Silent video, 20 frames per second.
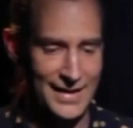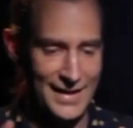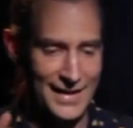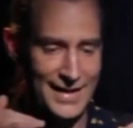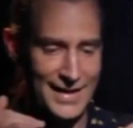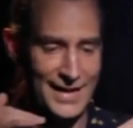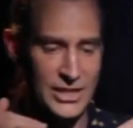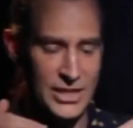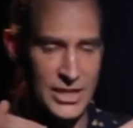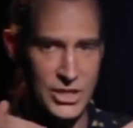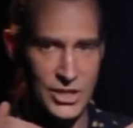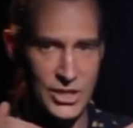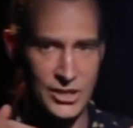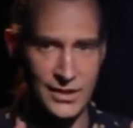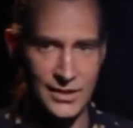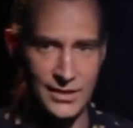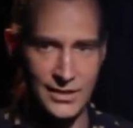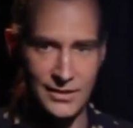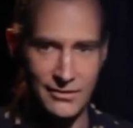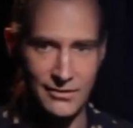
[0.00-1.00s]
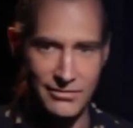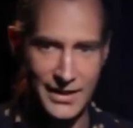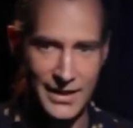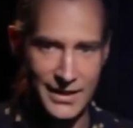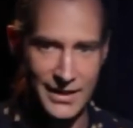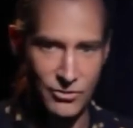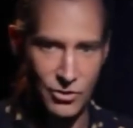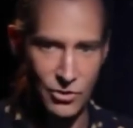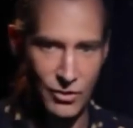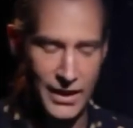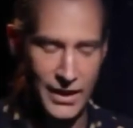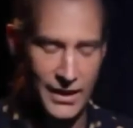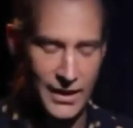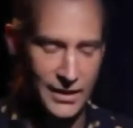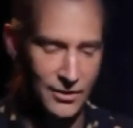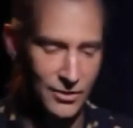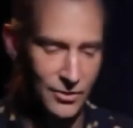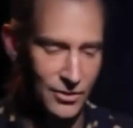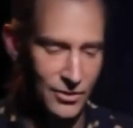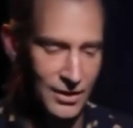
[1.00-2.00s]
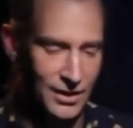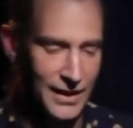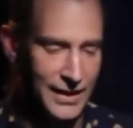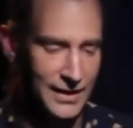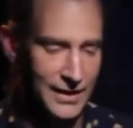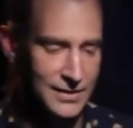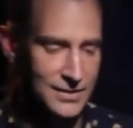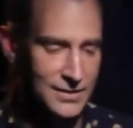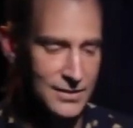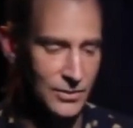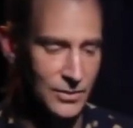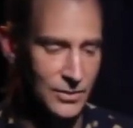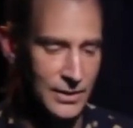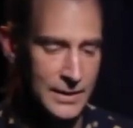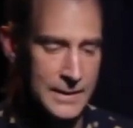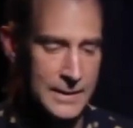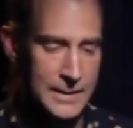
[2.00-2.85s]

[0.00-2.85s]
addition of kind of gray or light to it.